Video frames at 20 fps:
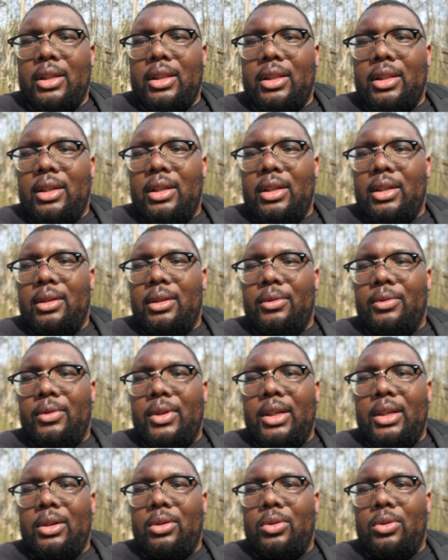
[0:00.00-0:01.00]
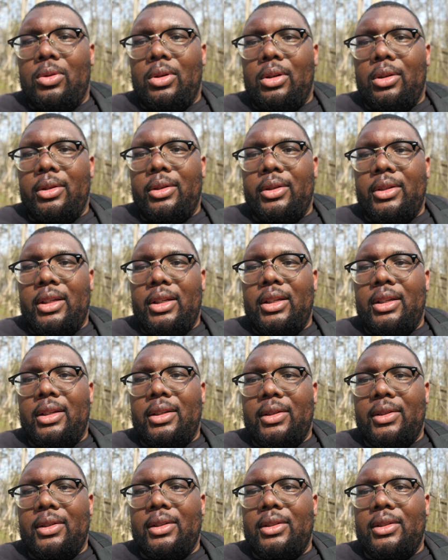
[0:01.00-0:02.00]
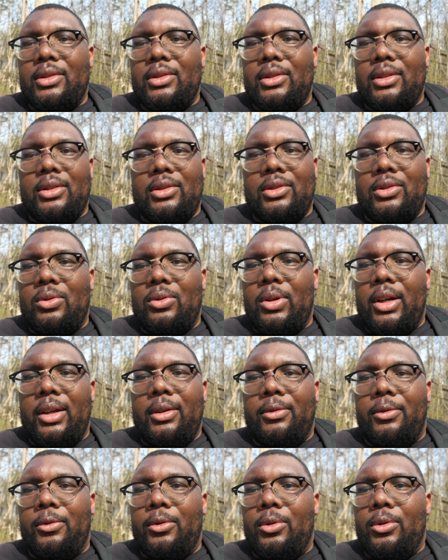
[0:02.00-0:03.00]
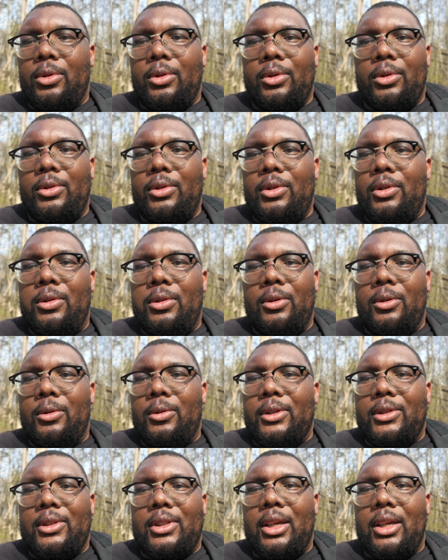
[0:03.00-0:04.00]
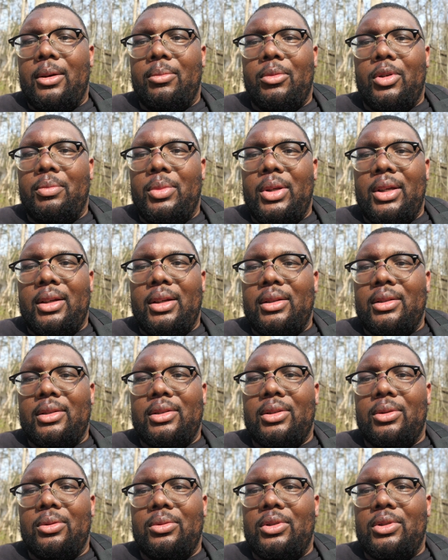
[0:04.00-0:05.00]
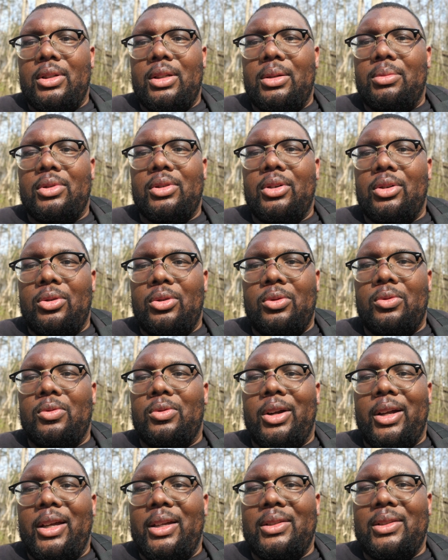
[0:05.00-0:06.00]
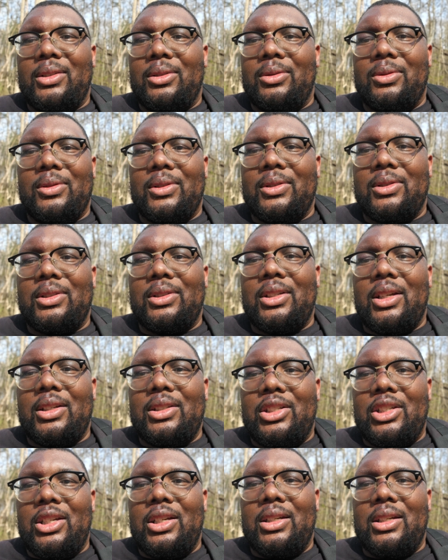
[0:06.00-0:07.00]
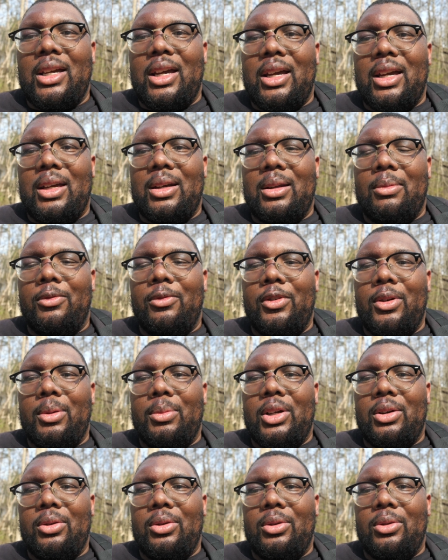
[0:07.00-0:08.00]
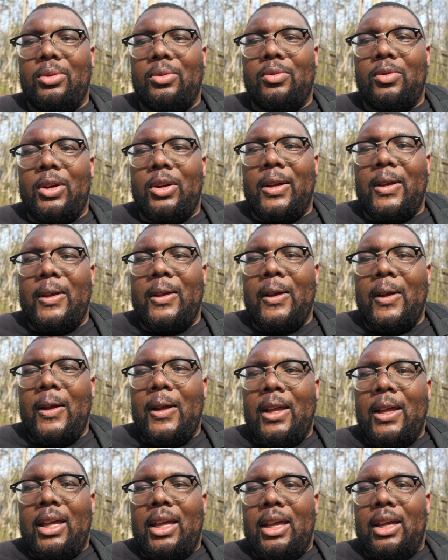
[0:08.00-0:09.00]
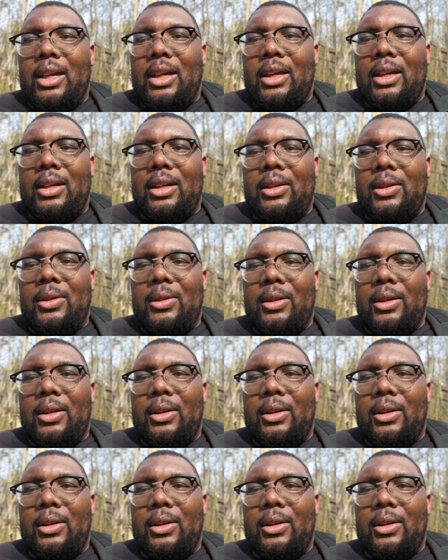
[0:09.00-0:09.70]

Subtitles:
The video quality is great for this camera being so cheap and old, right? So this is a G9 I'm filming on, right? And